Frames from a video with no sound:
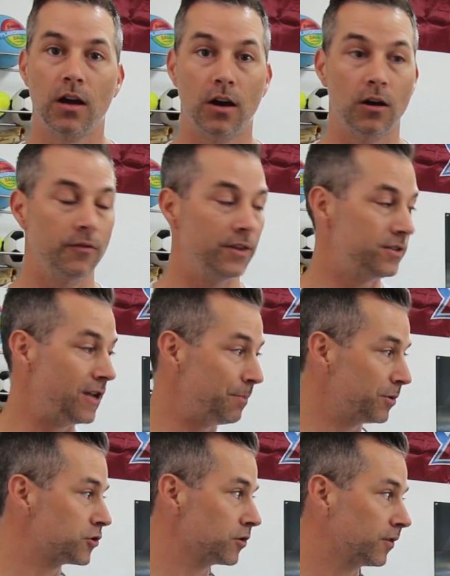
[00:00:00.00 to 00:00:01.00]
of the
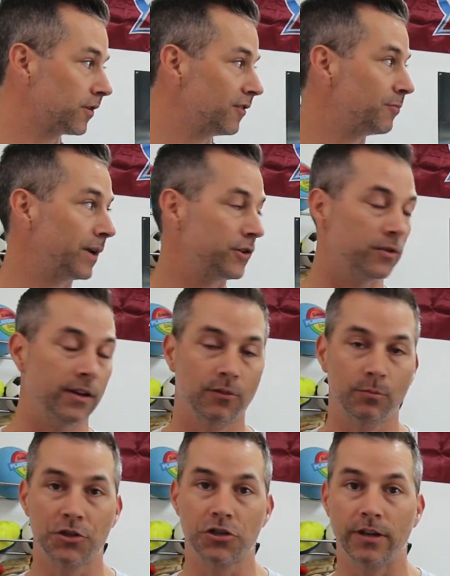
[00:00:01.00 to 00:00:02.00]
temperatures of my
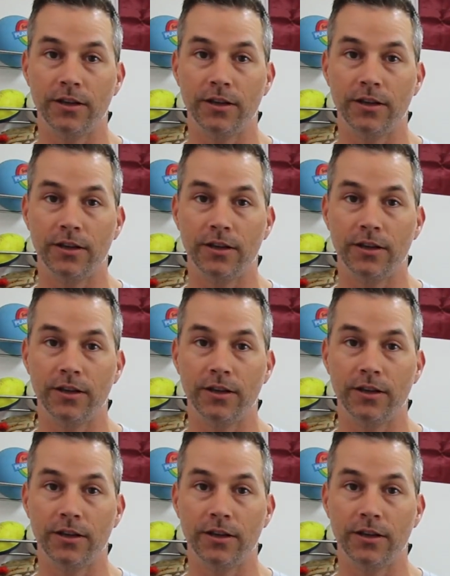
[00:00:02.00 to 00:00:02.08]
transmission.